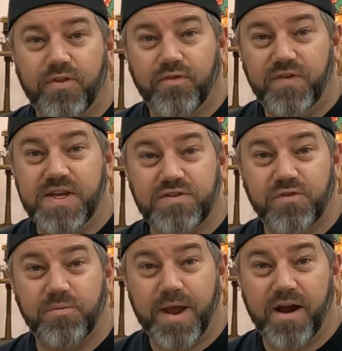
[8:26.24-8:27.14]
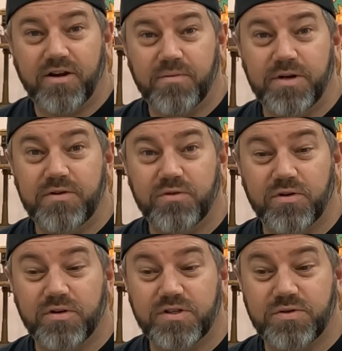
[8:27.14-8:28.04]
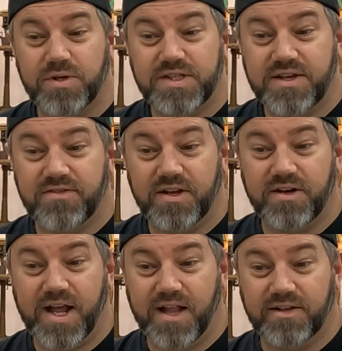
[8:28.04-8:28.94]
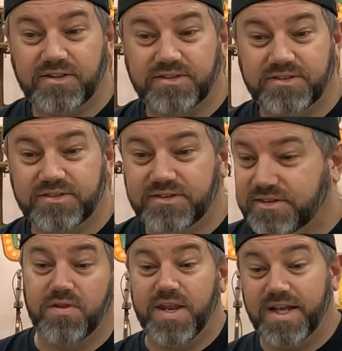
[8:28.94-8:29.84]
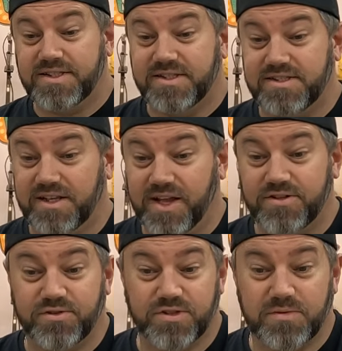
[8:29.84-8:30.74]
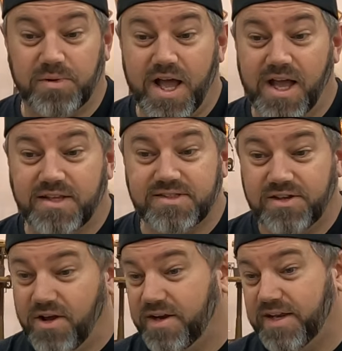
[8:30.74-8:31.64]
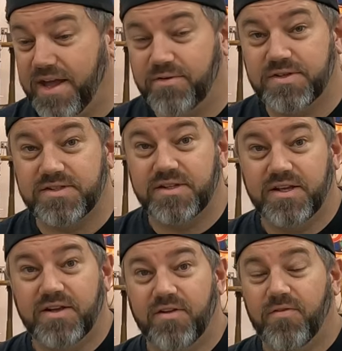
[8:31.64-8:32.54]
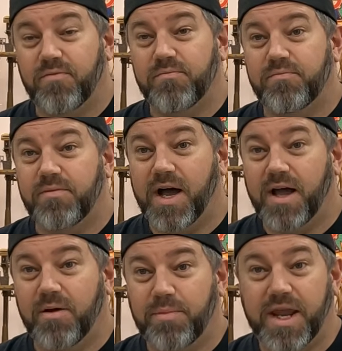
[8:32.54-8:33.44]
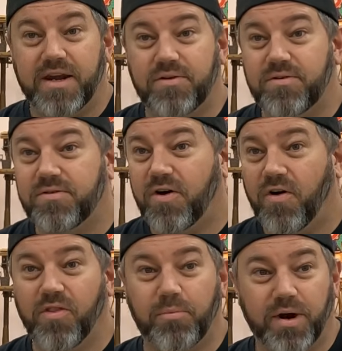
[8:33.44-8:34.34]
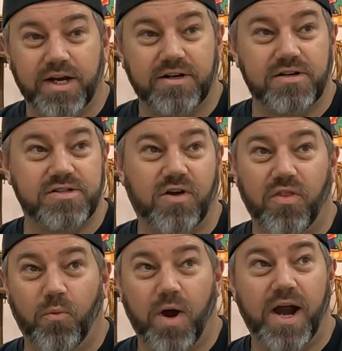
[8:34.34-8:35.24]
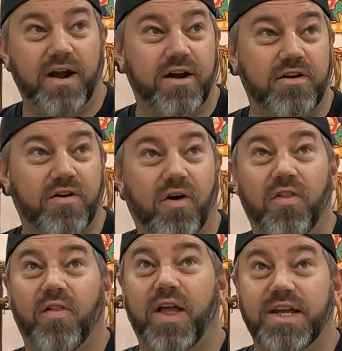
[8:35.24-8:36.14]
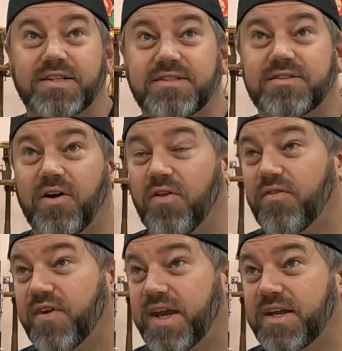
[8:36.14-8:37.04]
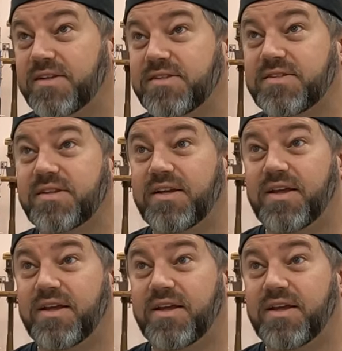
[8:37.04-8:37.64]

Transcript: The fees from the power company were $2,700. So the next is the electrical supplies. So that was my panel, all the breakers, all the wire, all the lights, all the fans,